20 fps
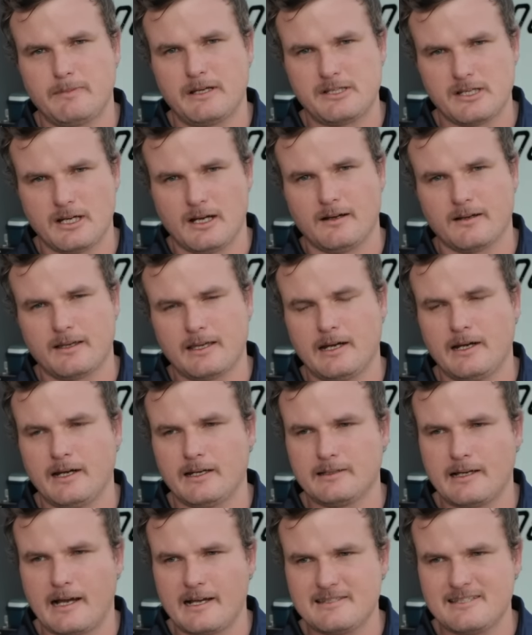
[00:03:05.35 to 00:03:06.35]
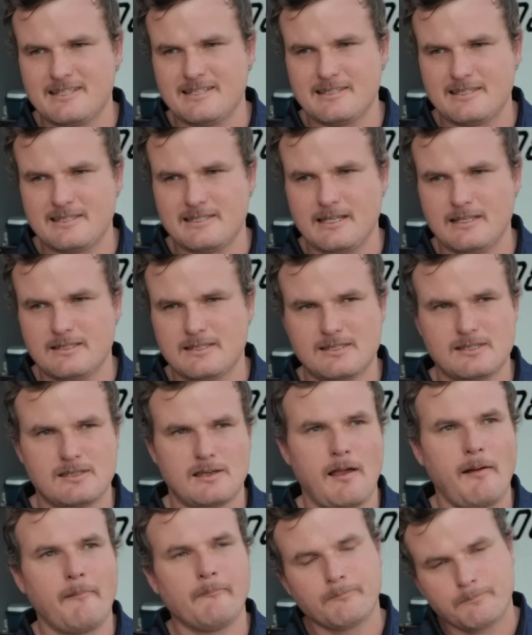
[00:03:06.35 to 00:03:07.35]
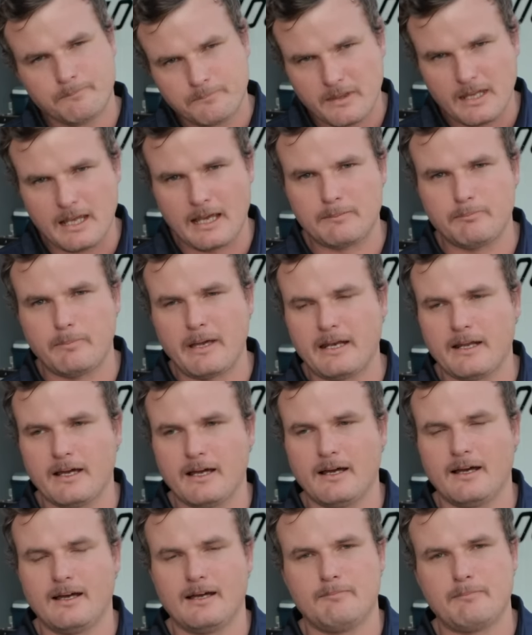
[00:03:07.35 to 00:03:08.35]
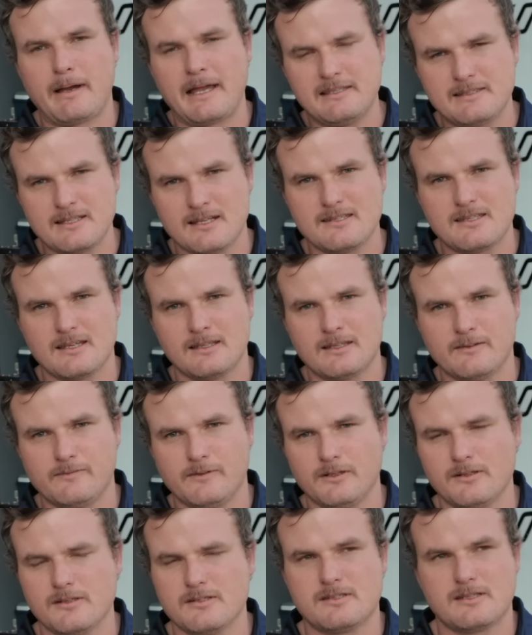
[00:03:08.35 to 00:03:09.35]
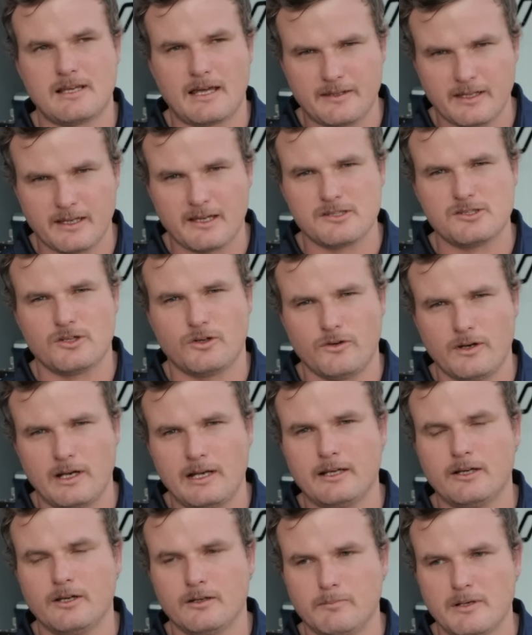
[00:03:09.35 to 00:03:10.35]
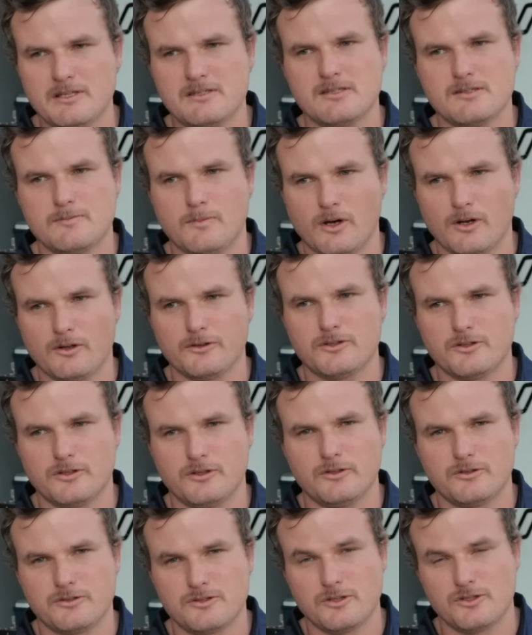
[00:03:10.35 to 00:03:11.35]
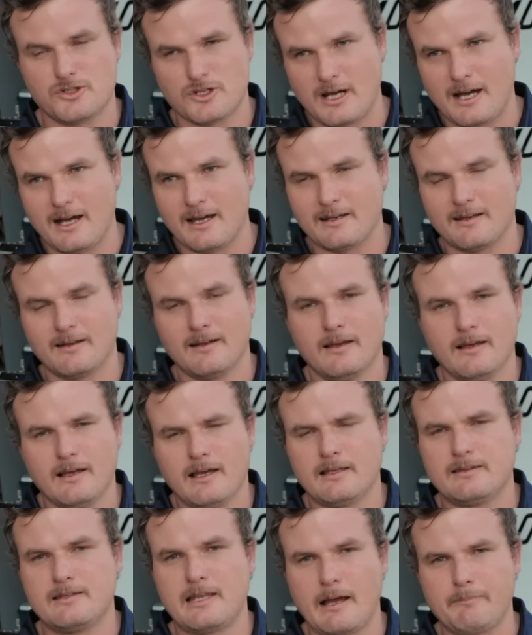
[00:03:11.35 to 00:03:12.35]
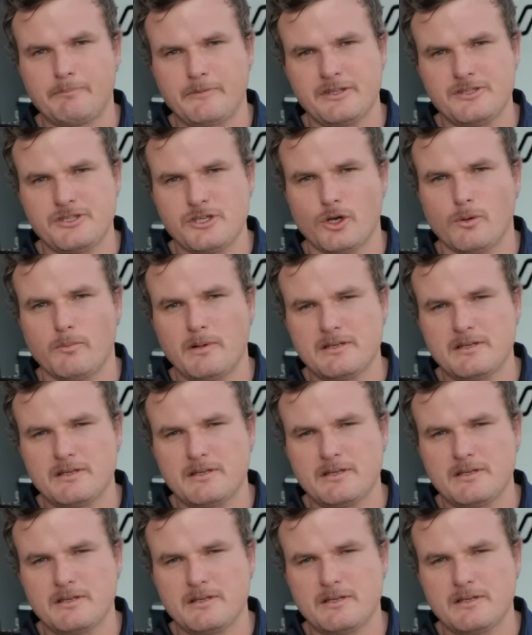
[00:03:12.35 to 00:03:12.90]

But yeah, carrying 19 seats at better maintenance intervals, I think is a really good business model to try and adapt into your